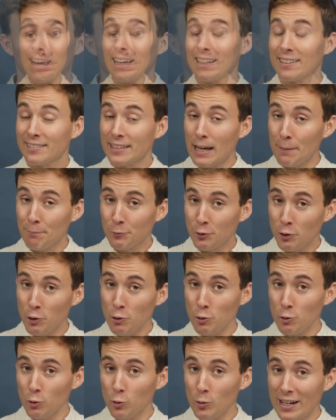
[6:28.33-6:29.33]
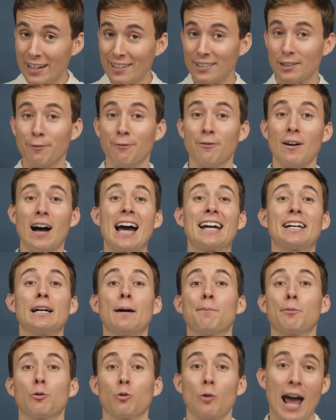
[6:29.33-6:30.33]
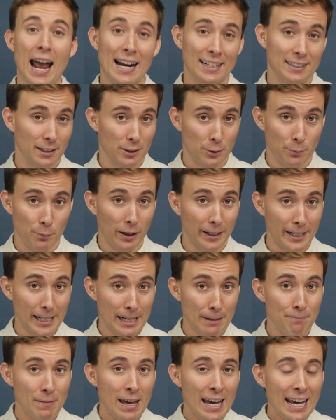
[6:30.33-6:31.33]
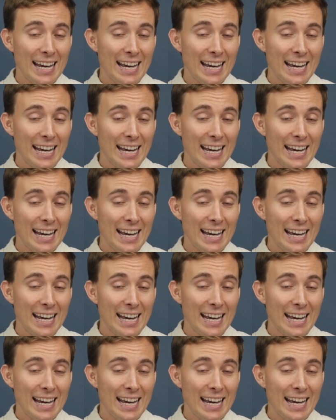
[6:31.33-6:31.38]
Step 2 is to find a practice buddy.